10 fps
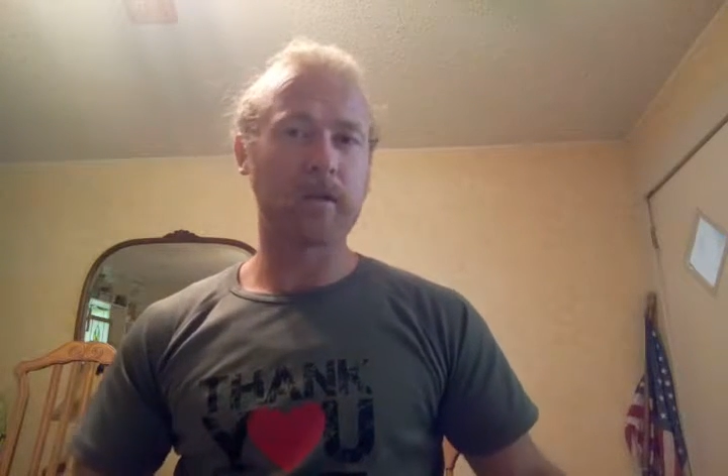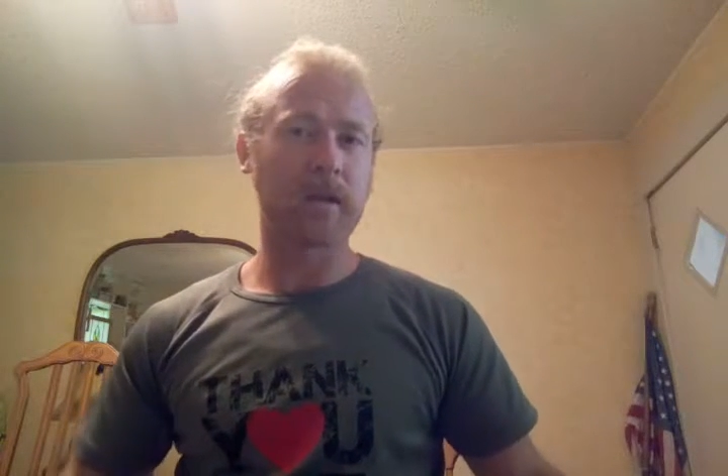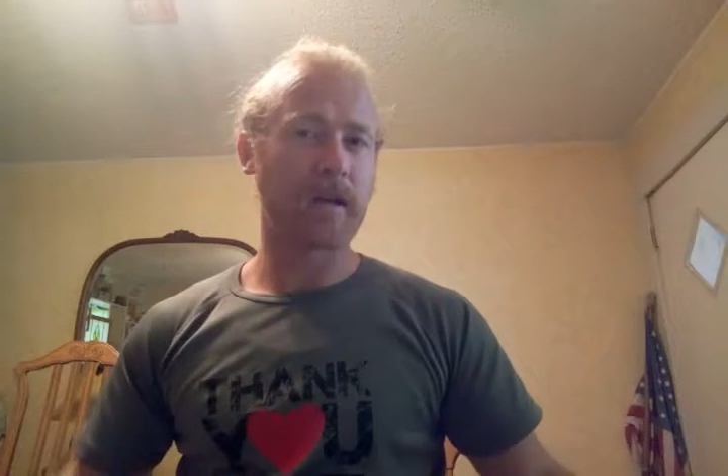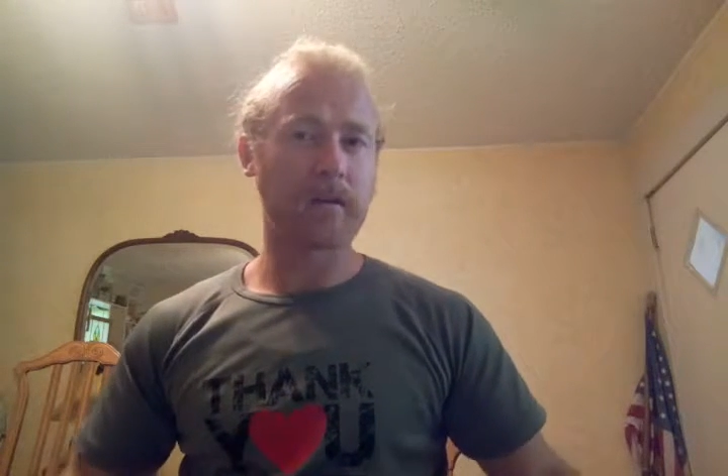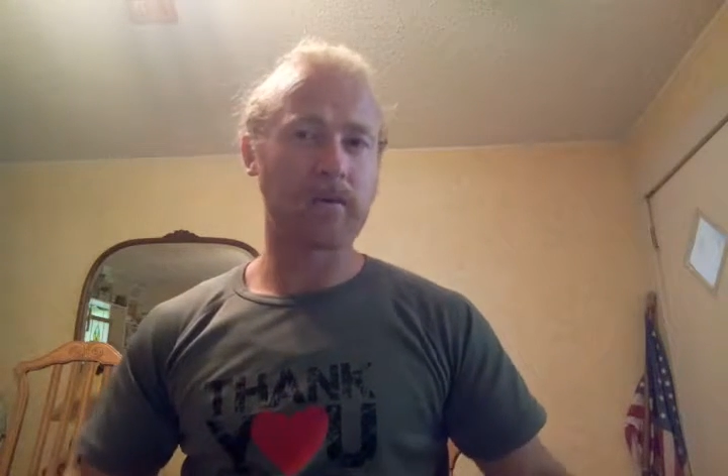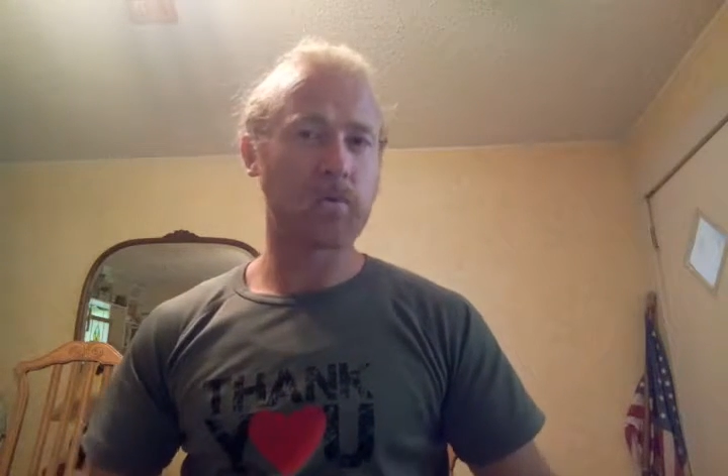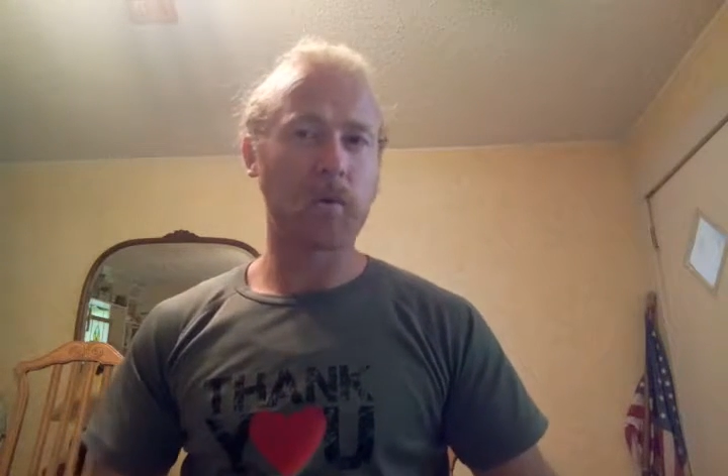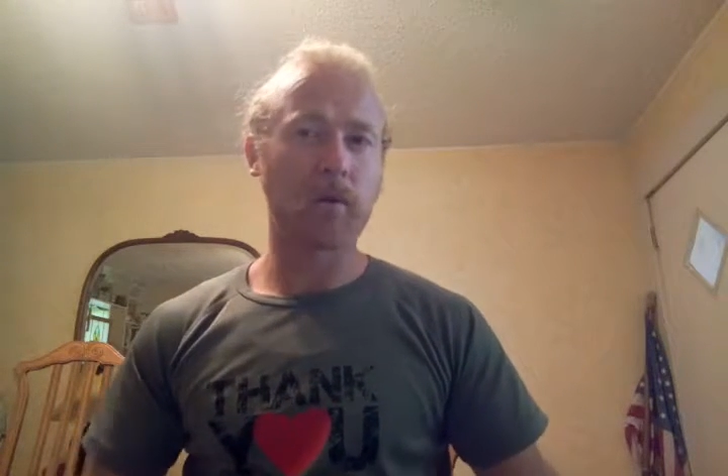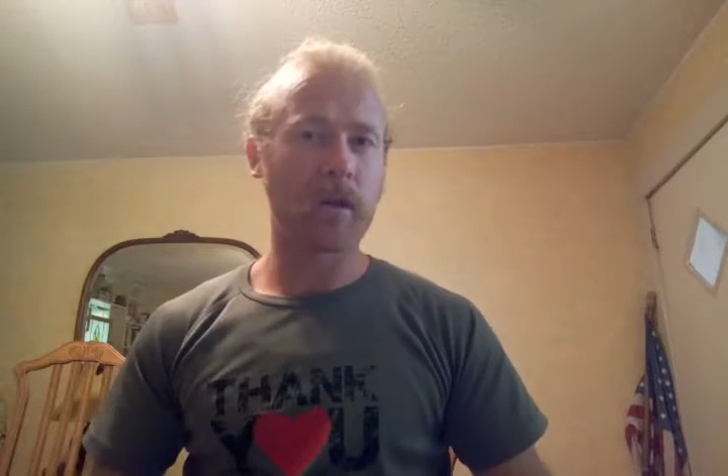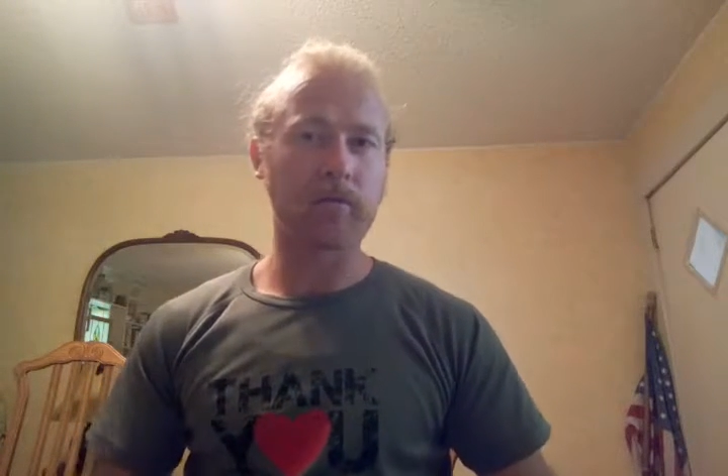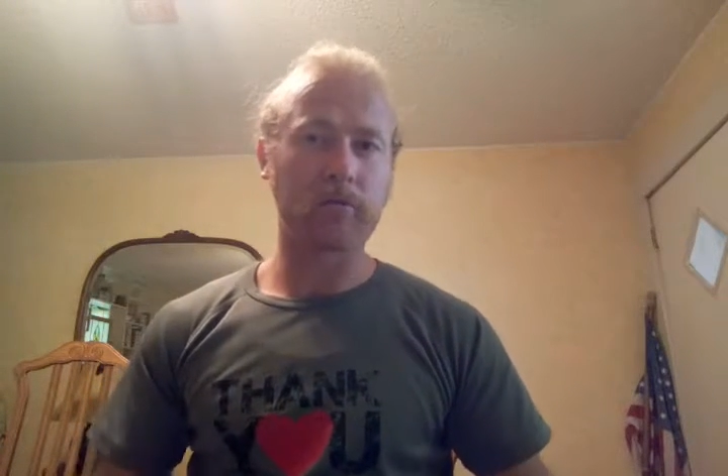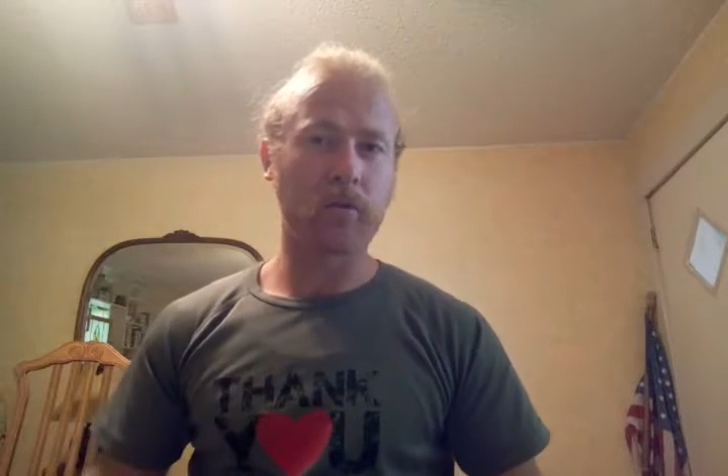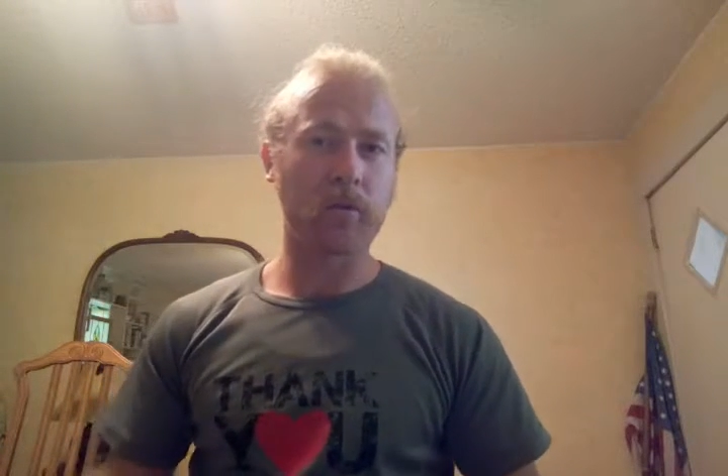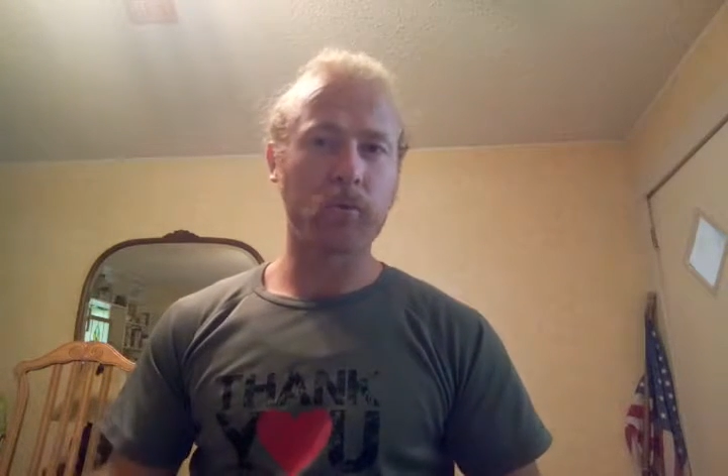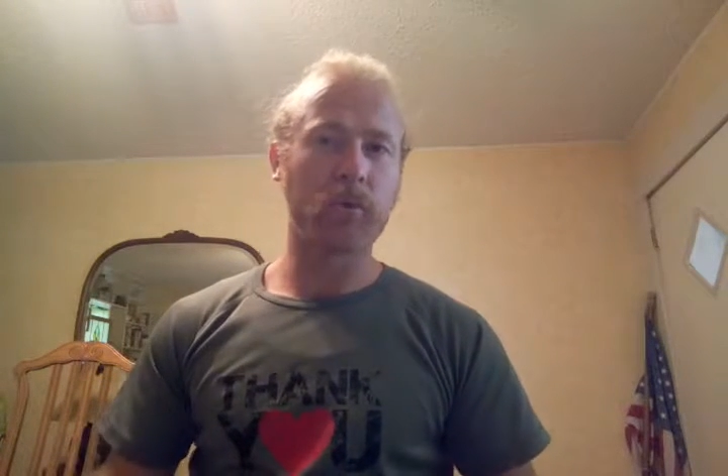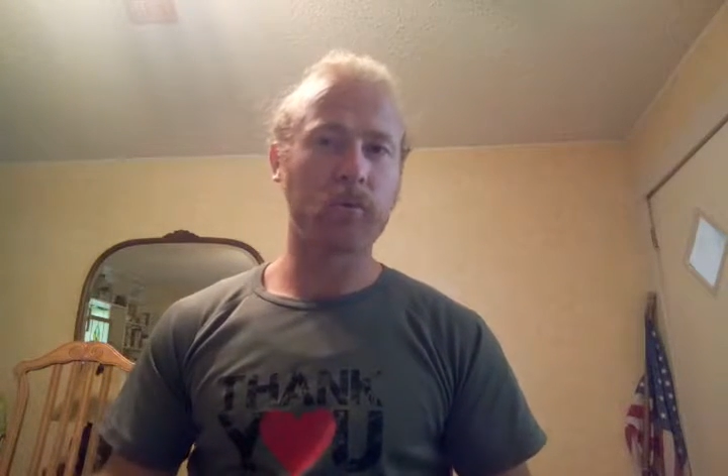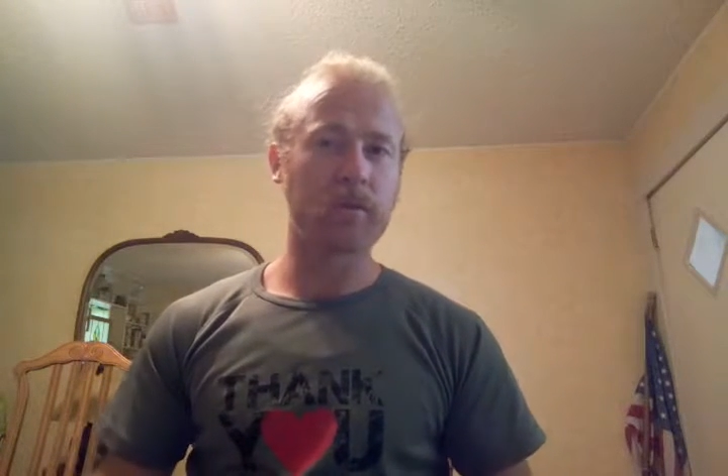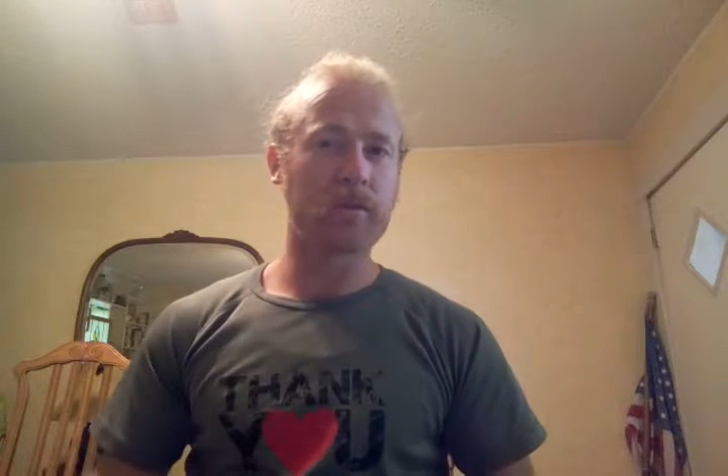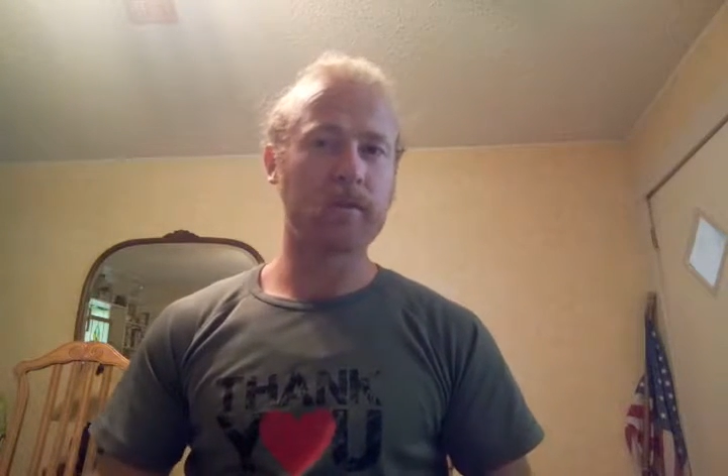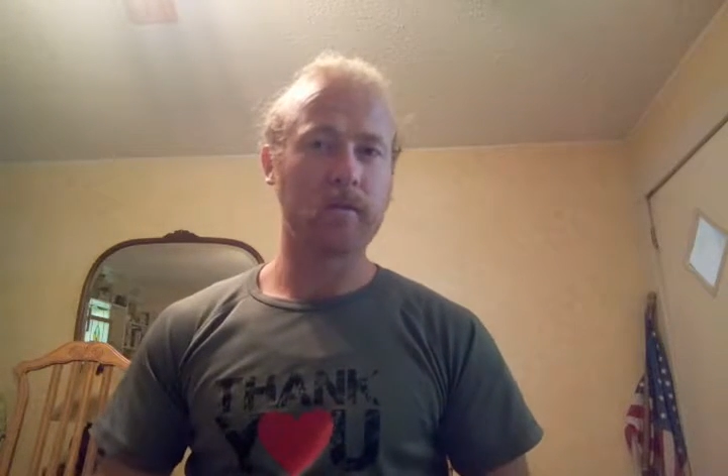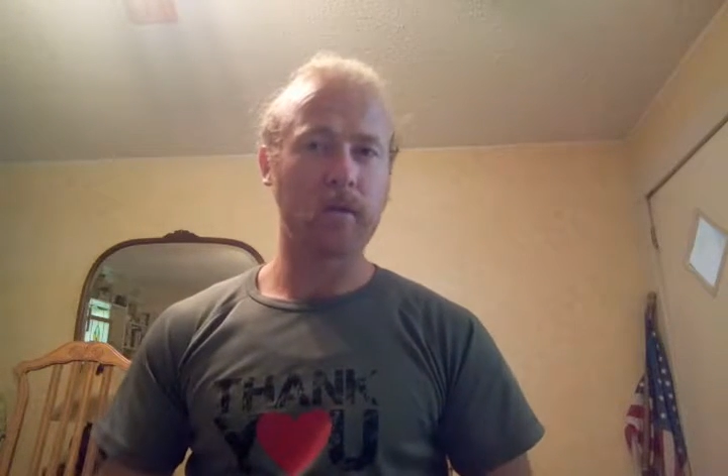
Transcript: taking the soil off of our roots.